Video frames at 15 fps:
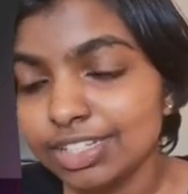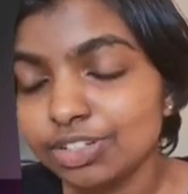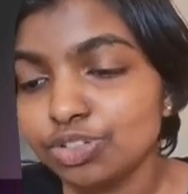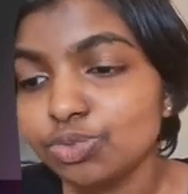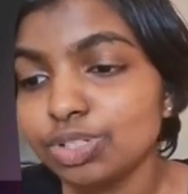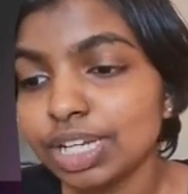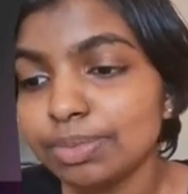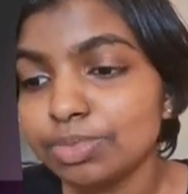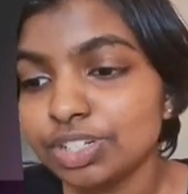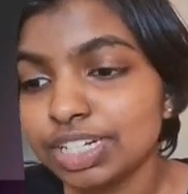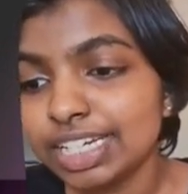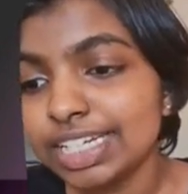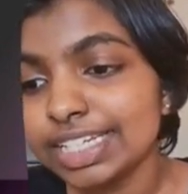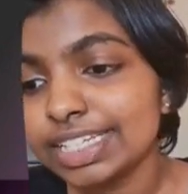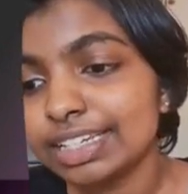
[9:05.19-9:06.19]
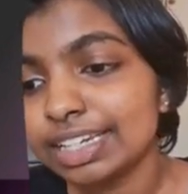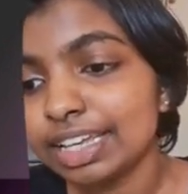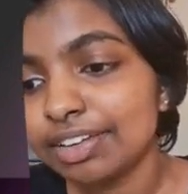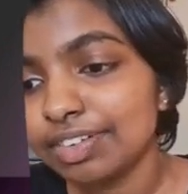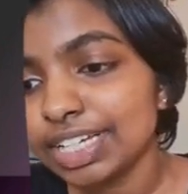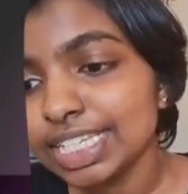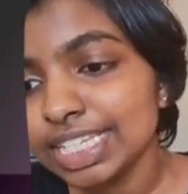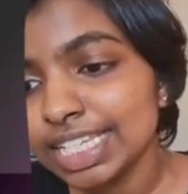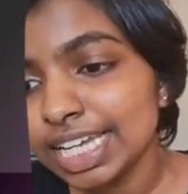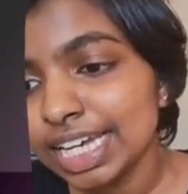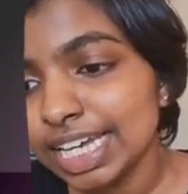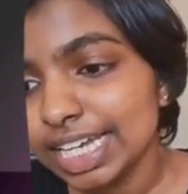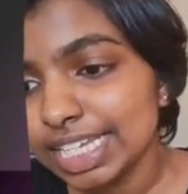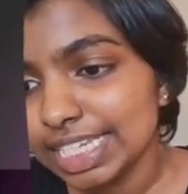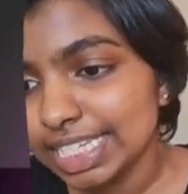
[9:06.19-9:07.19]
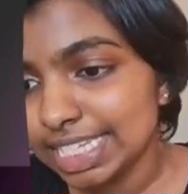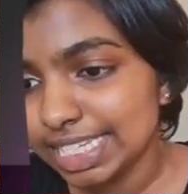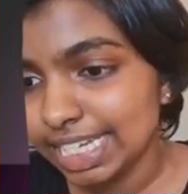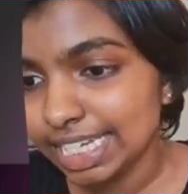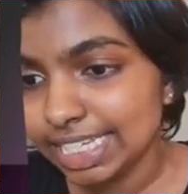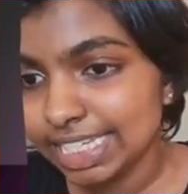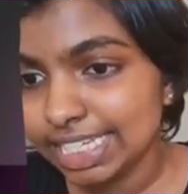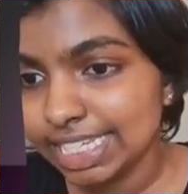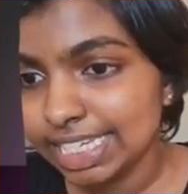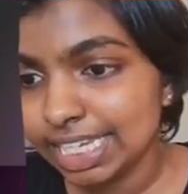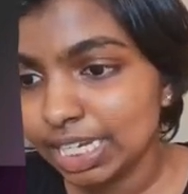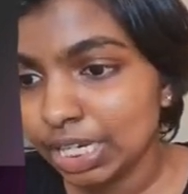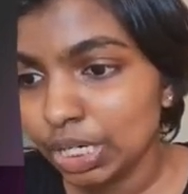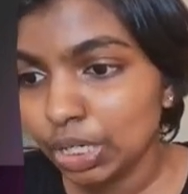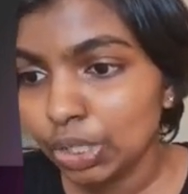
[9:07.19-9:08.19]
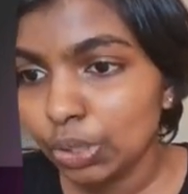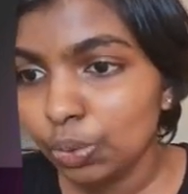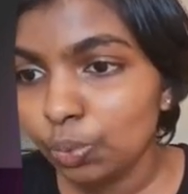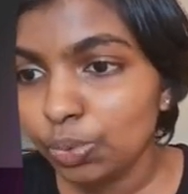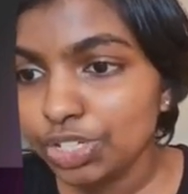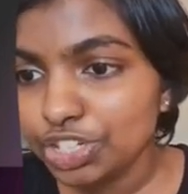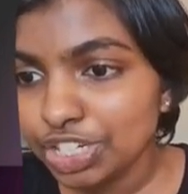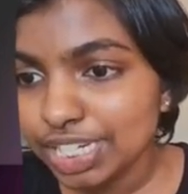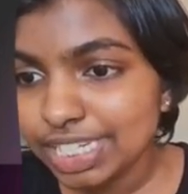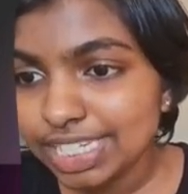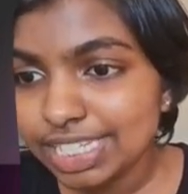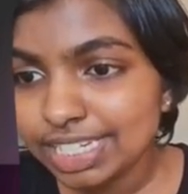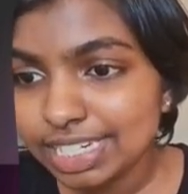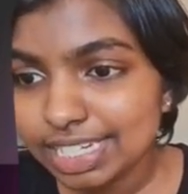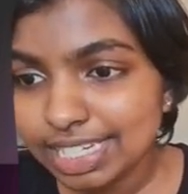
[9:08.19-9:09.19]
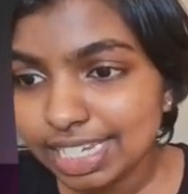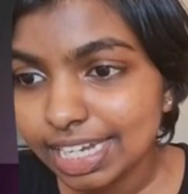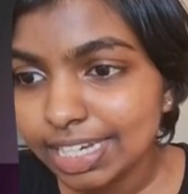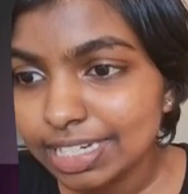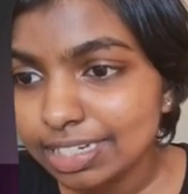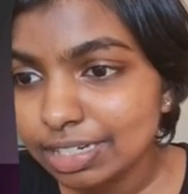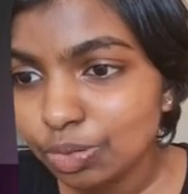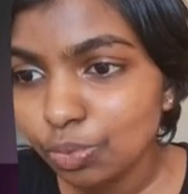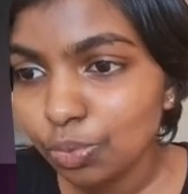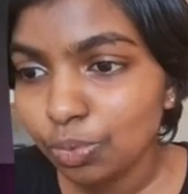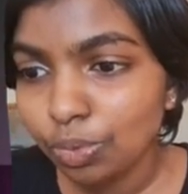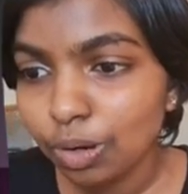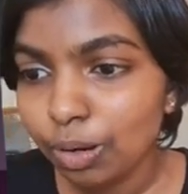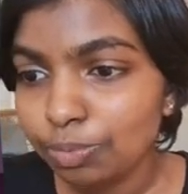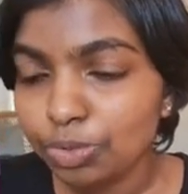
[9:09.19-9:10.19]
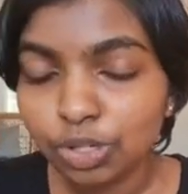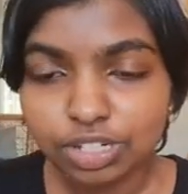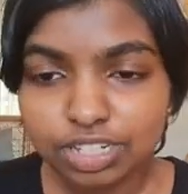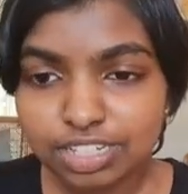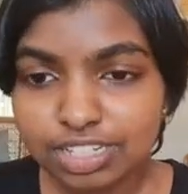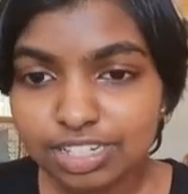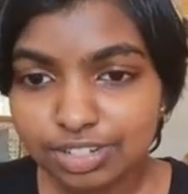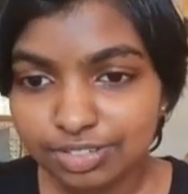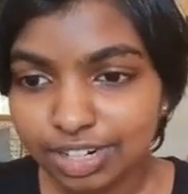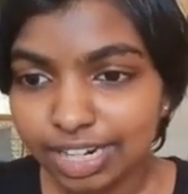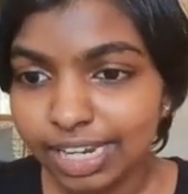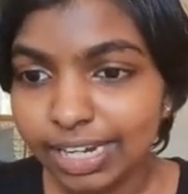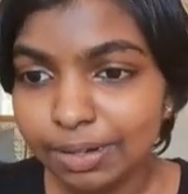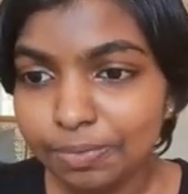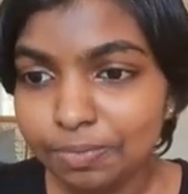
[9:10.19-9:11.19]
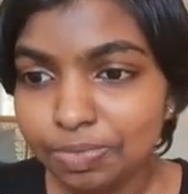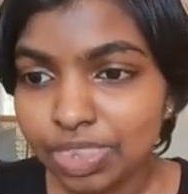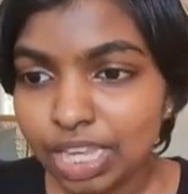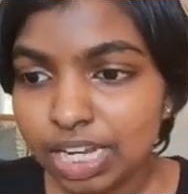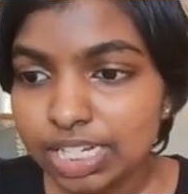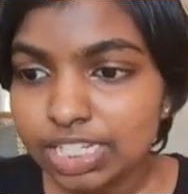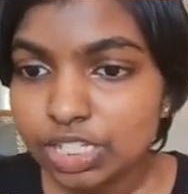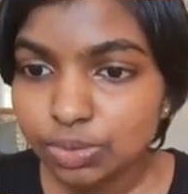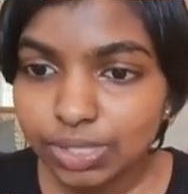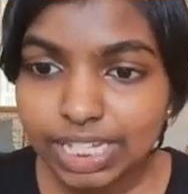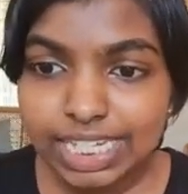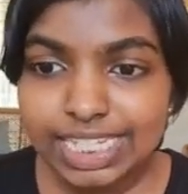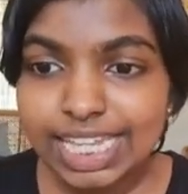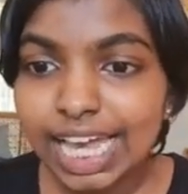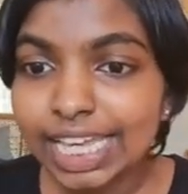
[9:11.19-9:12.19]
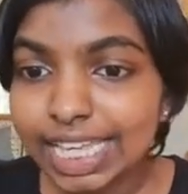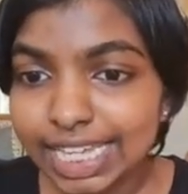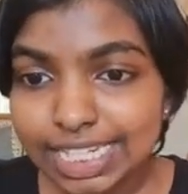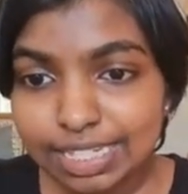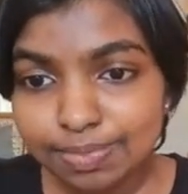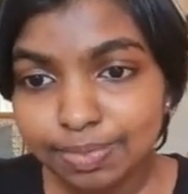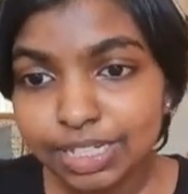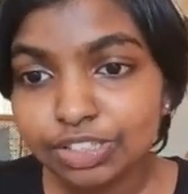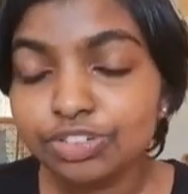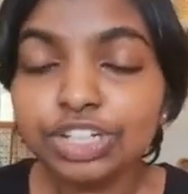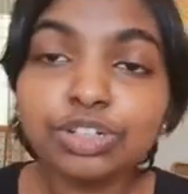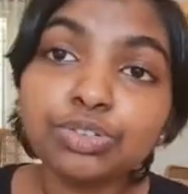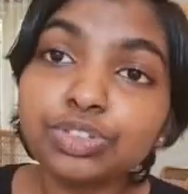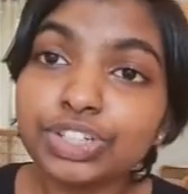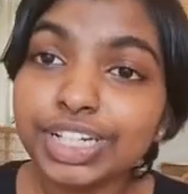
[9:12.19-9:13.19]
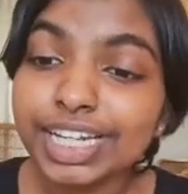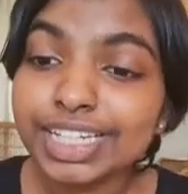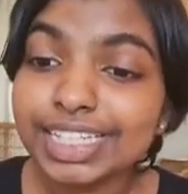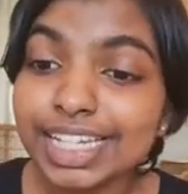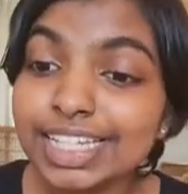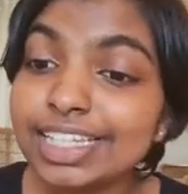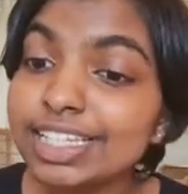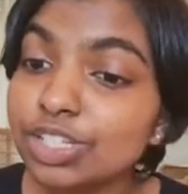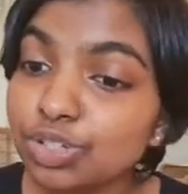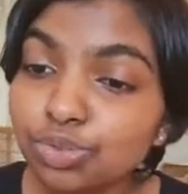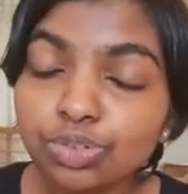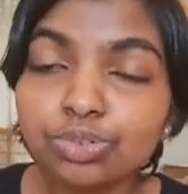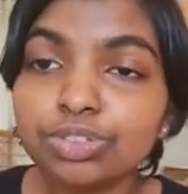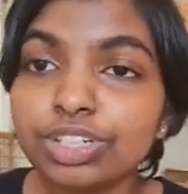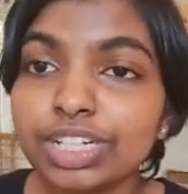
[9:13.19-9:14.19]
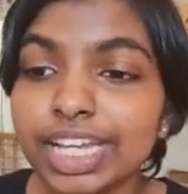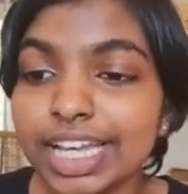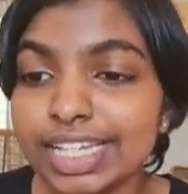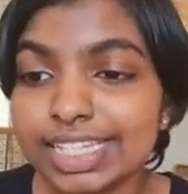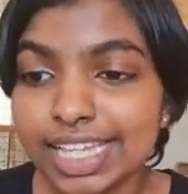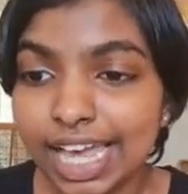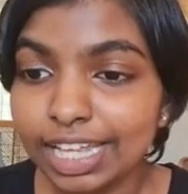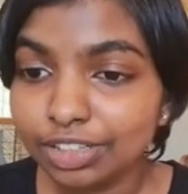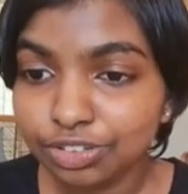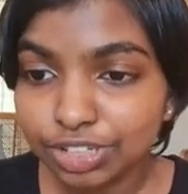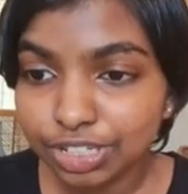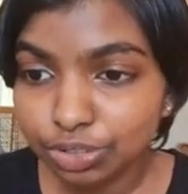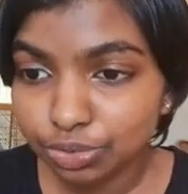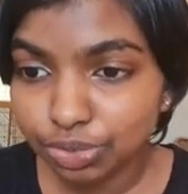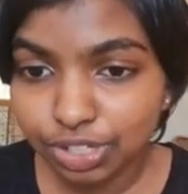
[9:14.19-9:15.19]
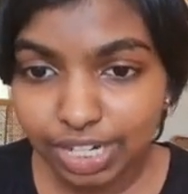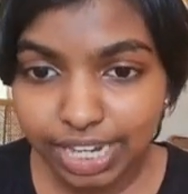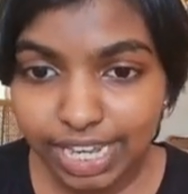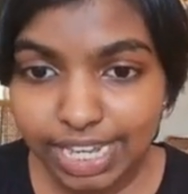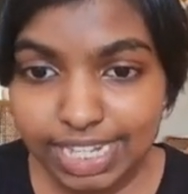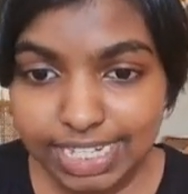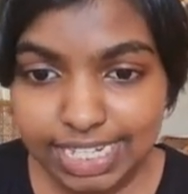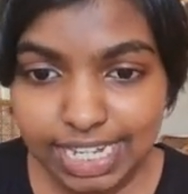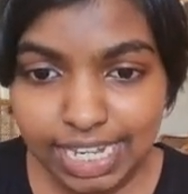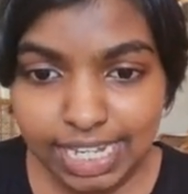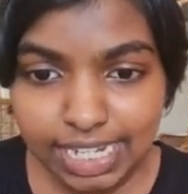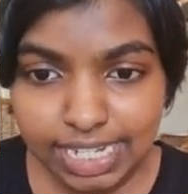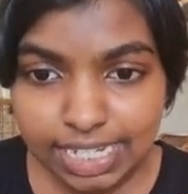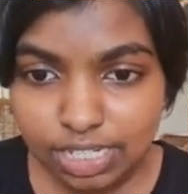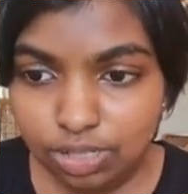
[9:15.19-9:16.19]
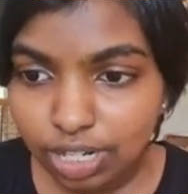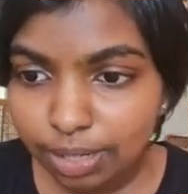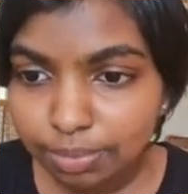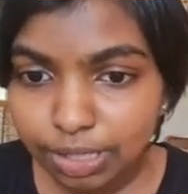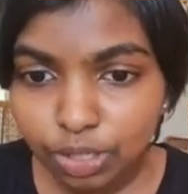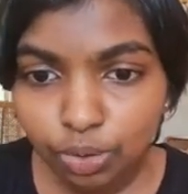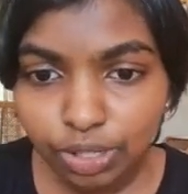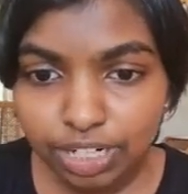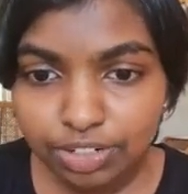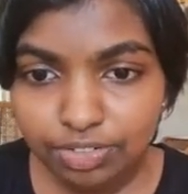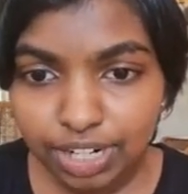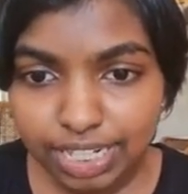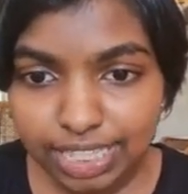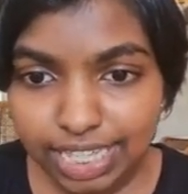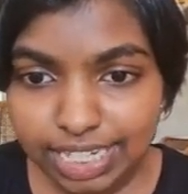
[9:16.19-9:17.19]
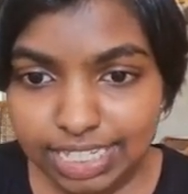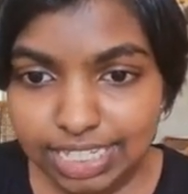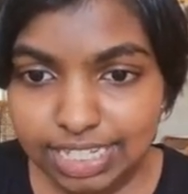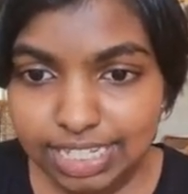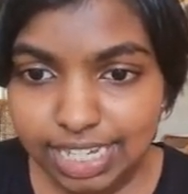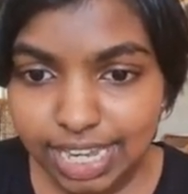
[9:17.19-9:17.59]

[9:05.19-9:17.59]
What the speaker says: So 2 times 3 is going to give us 6, which is the decide product, right? So yes, I can split 3 root 3x as 2 root 3x and 3 root 3x. So let me go ahead and write that.